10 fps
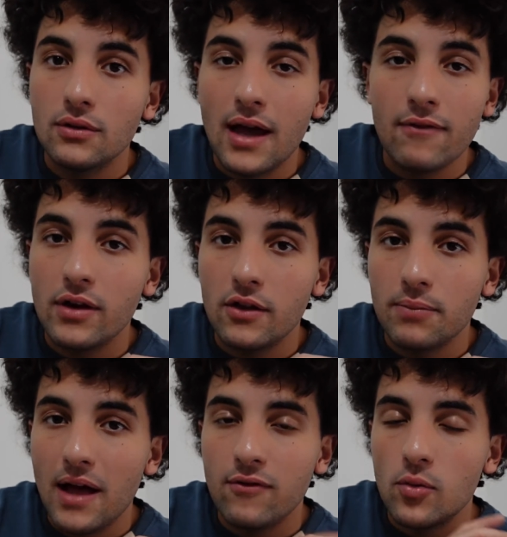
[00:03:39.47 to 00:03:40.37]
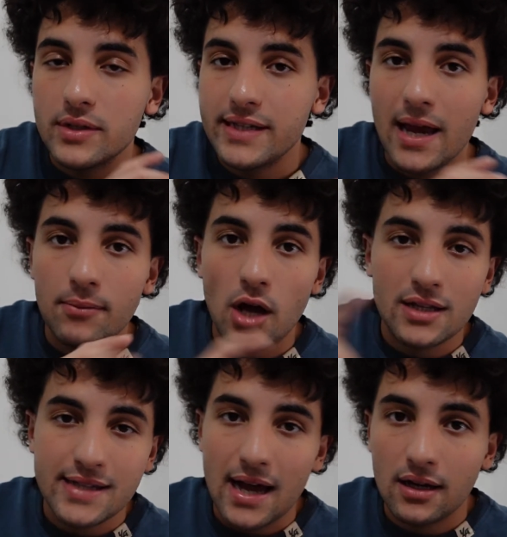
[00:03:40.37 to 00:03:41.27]
Every other platform is
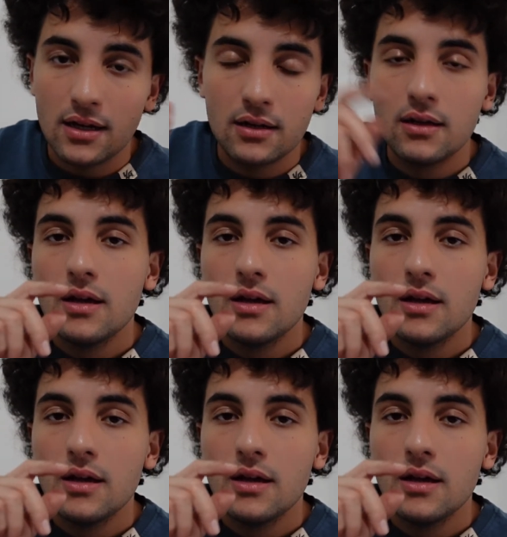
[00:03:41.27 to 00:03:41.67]
sam.zacka.